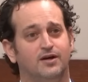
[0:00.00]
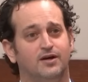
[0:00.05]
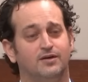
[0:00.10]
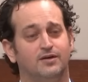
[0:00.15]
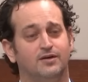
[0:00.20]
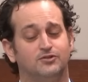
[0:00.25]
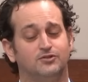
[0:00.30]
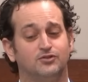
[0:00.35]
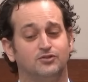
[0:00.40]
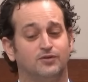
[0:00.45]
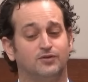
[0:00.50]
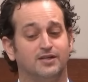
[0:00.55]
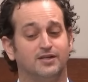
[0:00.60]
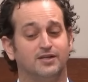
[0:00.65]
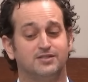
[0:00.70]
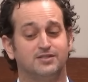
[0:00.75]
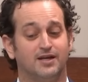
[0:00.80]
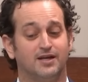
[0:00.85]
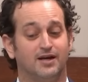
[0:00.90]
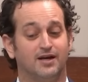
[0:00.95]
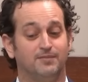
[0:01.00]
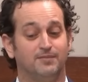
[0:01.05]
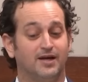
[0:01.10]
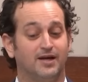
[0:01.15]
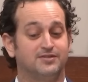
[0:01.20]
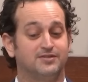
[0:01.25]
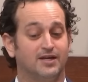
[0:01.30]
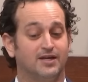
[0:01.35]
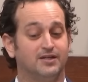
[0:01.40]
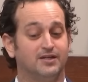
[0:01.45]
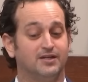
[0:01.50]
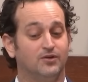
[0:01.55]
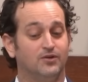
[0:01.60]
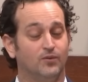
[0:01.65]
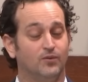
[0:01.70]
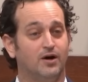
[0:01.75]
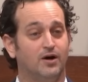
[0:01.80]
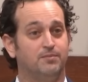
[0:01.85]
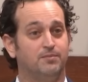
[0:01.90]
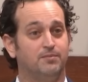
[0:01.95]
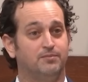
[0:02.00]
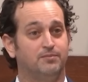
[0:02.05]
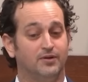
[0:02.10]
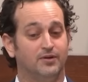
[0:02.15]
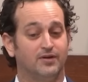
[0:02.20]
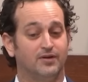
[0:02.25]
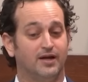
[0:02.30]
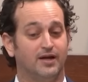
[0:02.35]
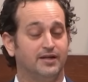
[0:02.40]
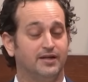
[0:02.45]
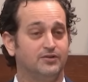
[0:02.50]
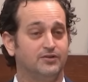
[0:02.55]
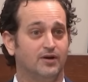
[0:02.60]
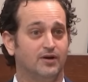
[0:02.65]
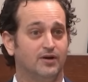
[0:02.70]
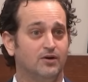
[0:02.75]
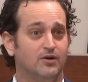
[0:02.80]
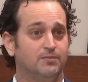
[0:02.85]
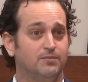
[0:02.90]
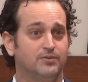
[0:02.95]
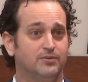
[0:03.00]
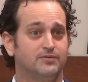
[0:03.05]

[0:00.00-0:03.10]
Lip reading: I was just trying to say, I'm not setting you up, but I need your help.